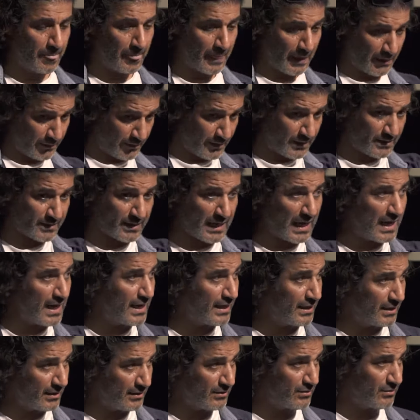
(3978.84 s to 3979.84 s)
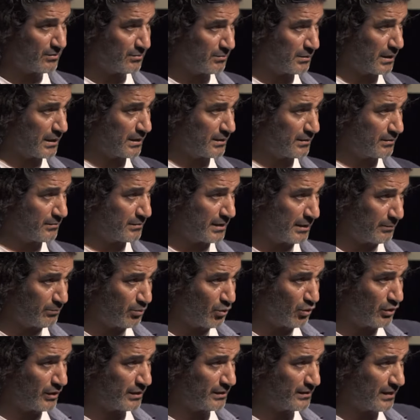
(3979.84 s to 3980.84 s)
And this guy, and they
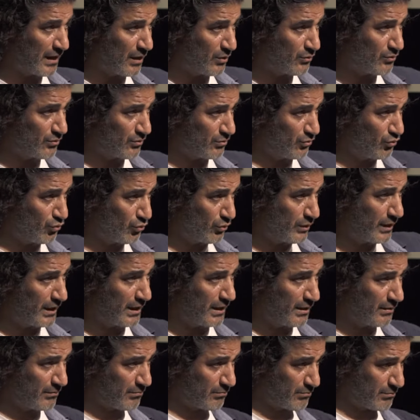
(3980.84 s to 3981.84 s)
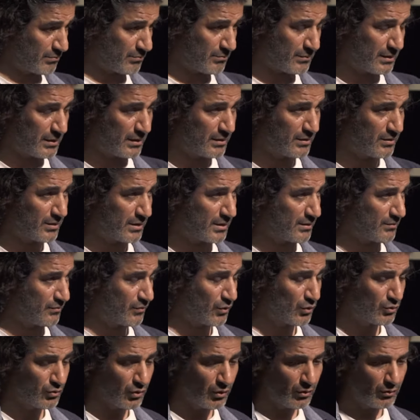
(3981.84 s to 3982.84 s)
point out Nuri, mm-hmm. On a
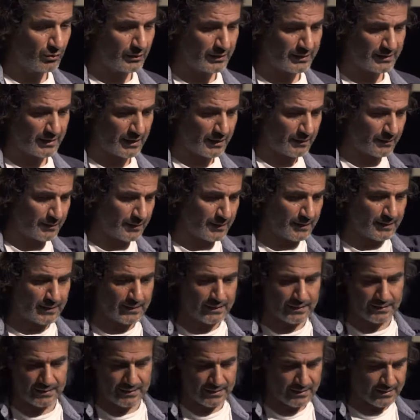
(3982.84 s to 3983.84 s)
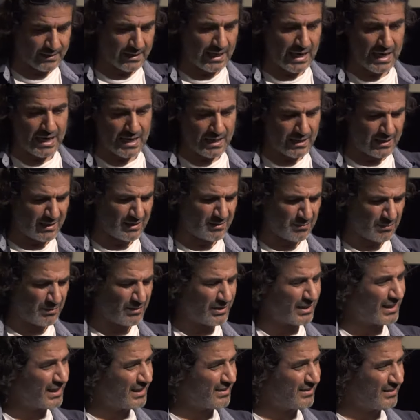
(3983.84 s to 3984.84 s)
photo, he say, this guy is
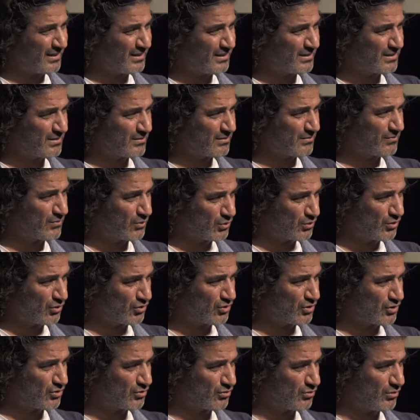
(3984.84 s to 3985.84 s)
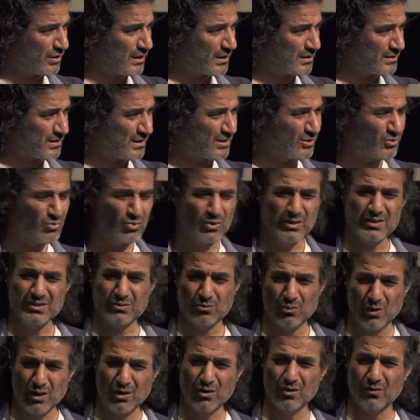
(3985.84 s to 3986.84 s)
bringing these footages to us. And it was
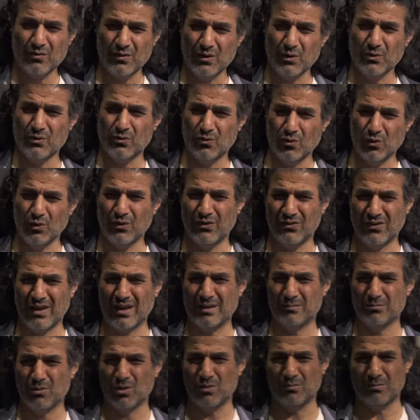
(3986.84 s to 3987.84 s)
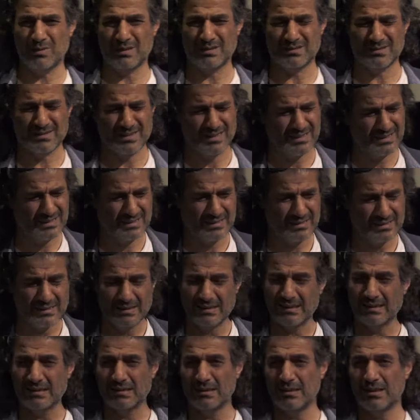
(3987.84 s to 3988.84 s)
one of those suicide bombers. Like,
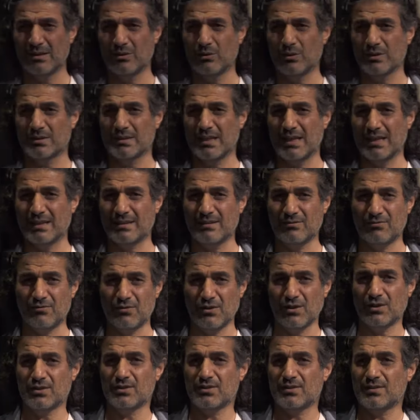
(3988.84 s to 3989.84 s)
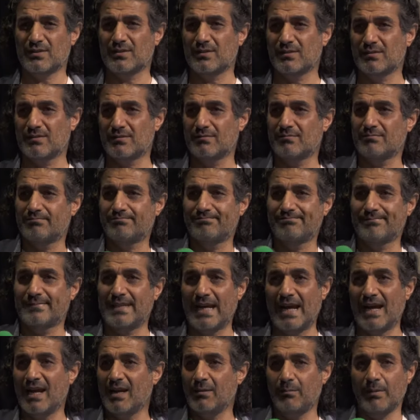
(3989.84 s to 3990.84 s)
it was like the first
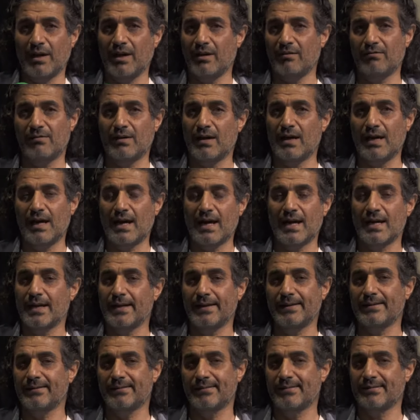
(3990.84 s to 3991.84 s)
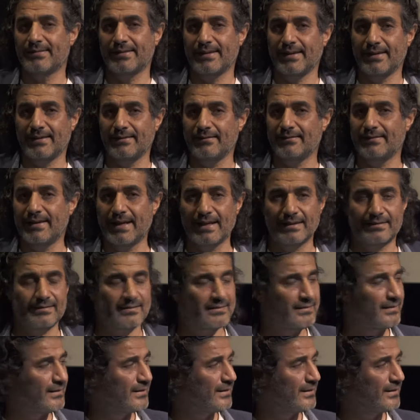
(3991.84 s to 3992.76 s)
time ever I seen that